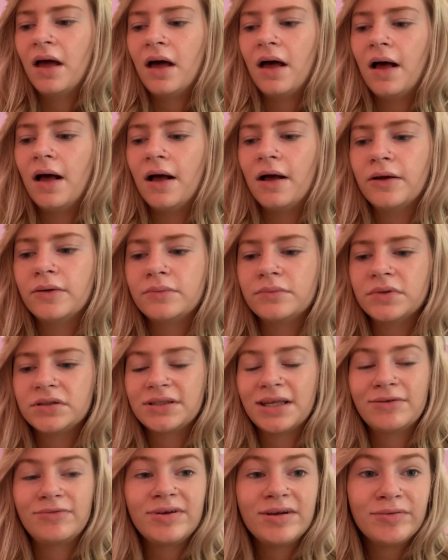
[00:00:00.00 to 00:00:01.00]
So
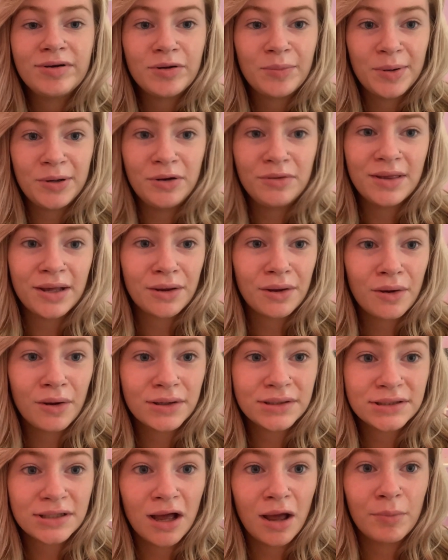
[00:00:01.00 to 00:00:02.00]
I really, really want new thank you
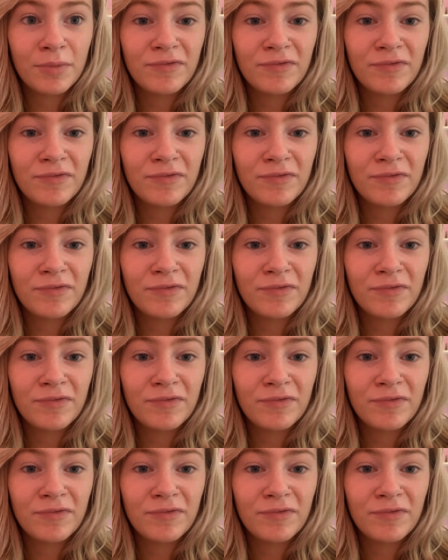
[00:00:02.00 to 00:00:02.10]
cards to come.